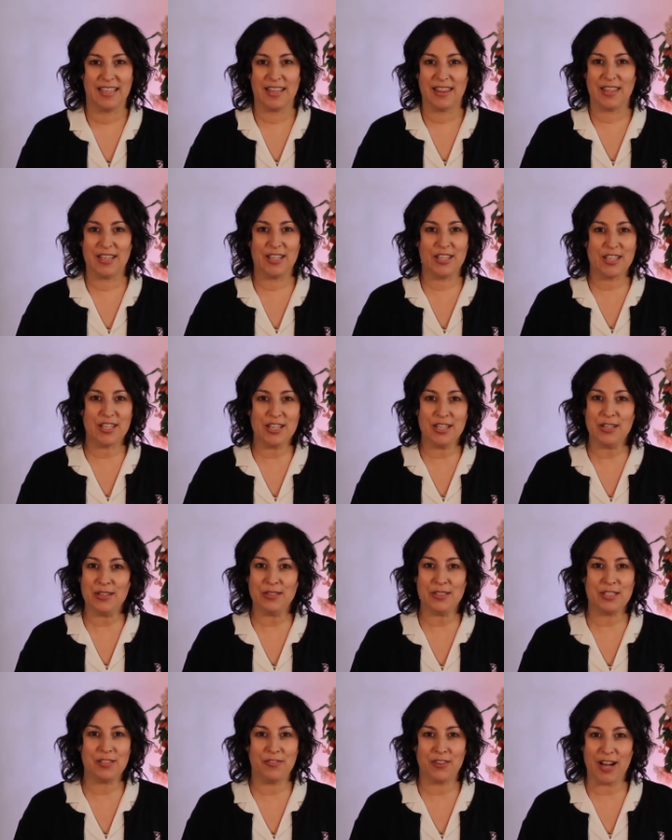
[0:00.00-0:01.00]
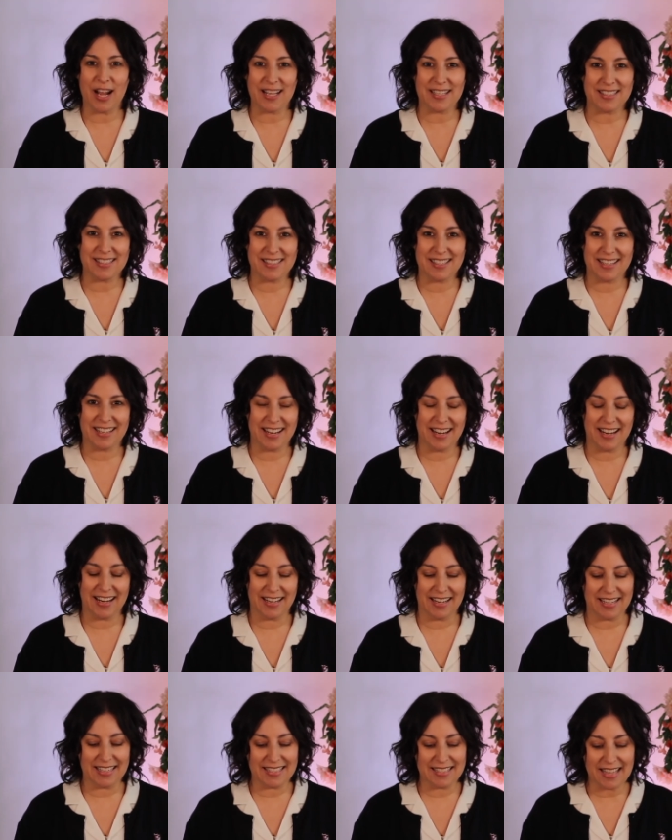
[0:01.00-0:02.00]
The good news for us
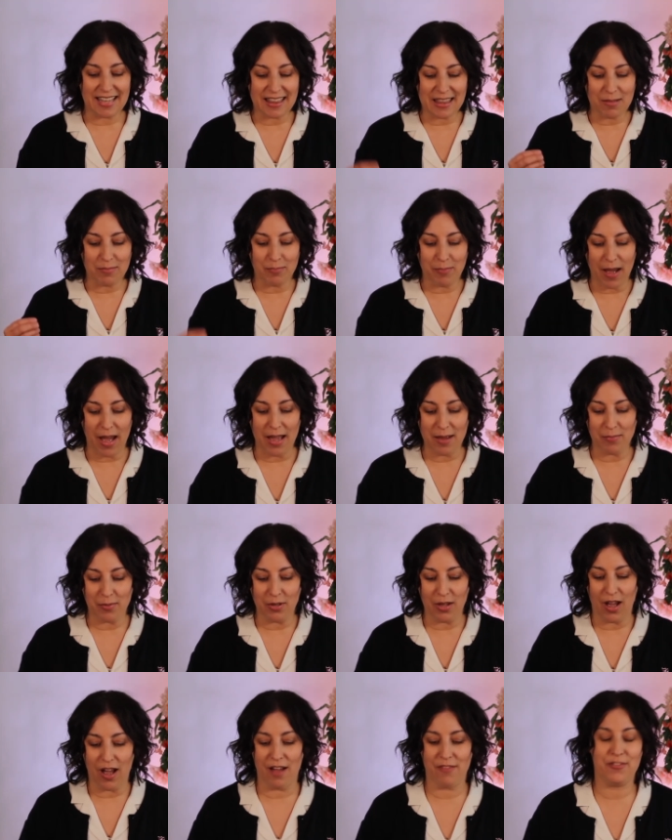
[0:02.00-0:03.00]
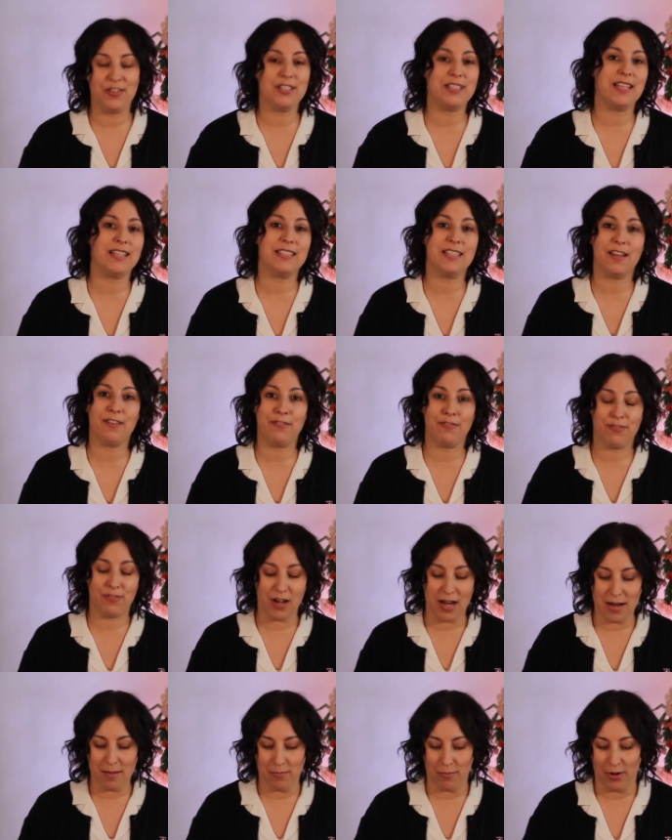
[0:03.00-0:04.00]
today is that the Bible offers us a
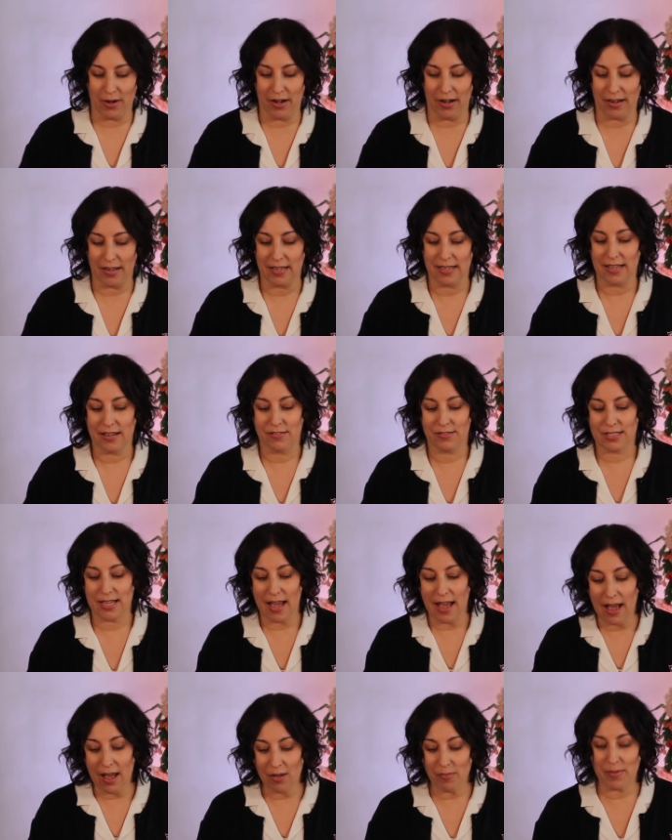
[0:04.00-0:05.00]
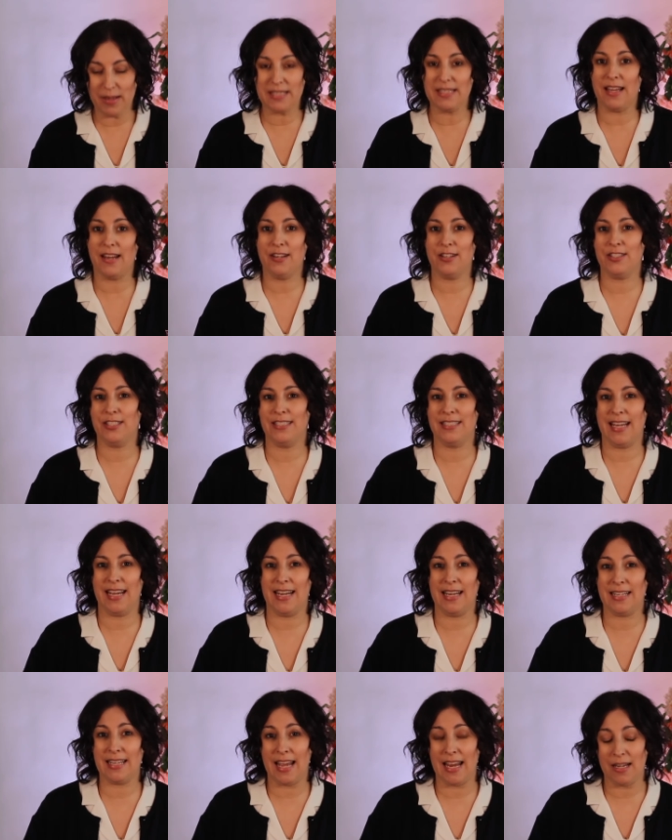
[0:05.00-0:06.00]
framework to help us
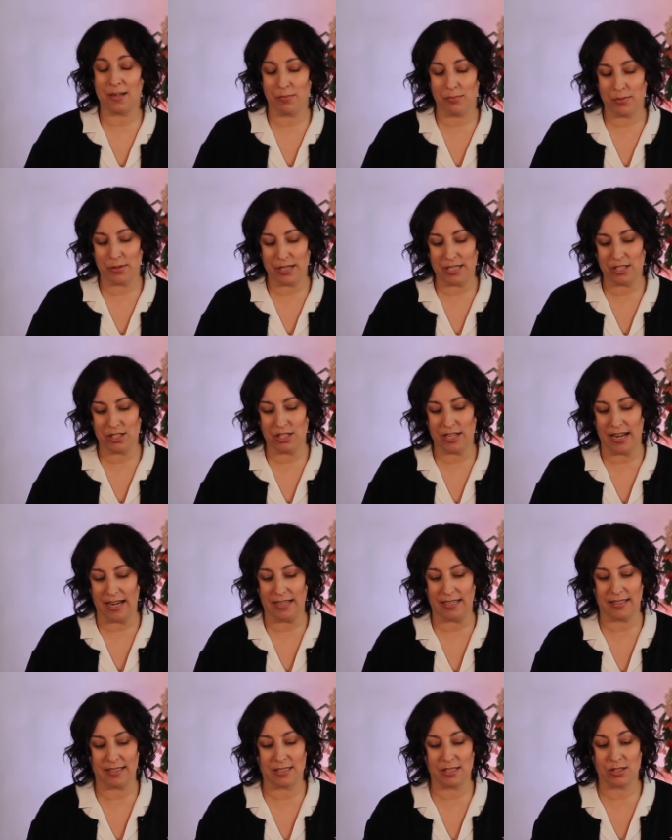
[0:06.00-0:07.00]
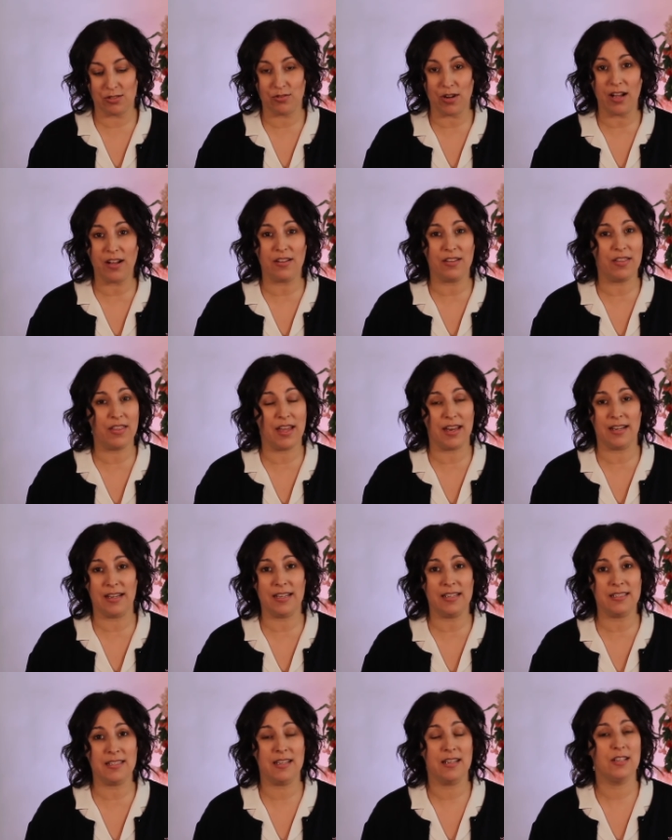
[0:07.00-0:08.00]
understand and appreciate the struggle that
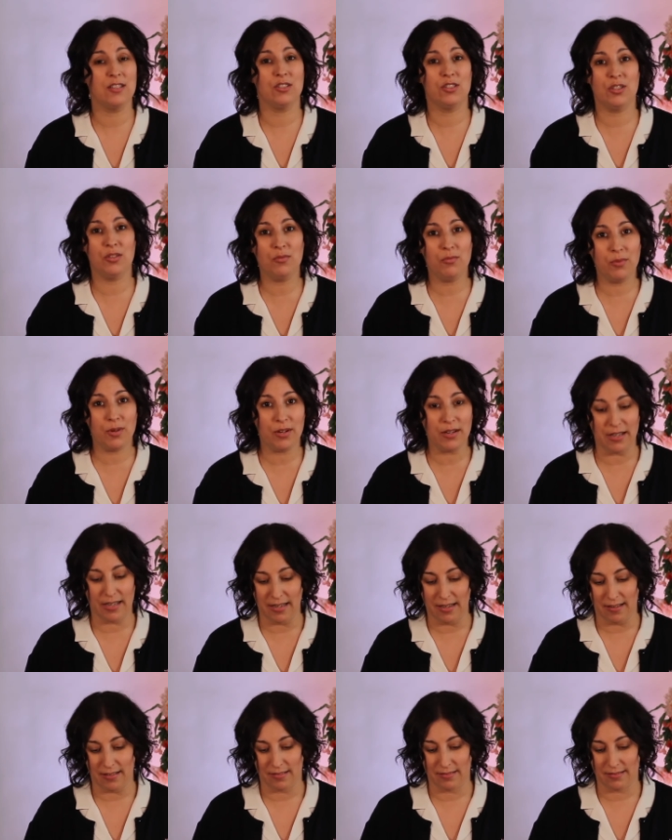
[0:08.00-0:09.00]
is to worry.